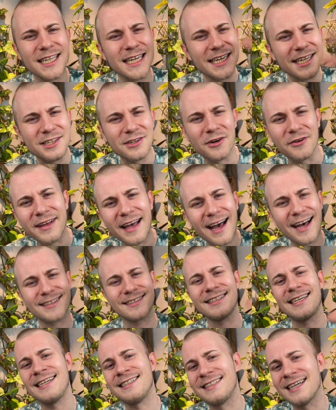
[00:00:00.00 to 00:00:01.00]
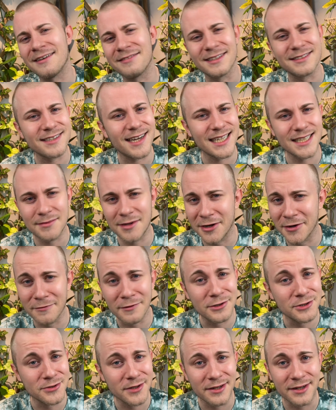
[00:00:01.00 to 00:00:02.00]
like, you know, cascade down the side of my
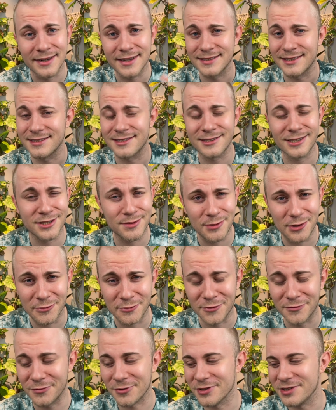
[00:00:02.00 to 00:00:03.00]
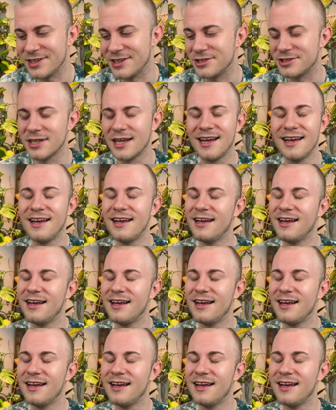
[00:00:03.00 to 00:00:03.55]
refrigerator because it's such beautiful foliage.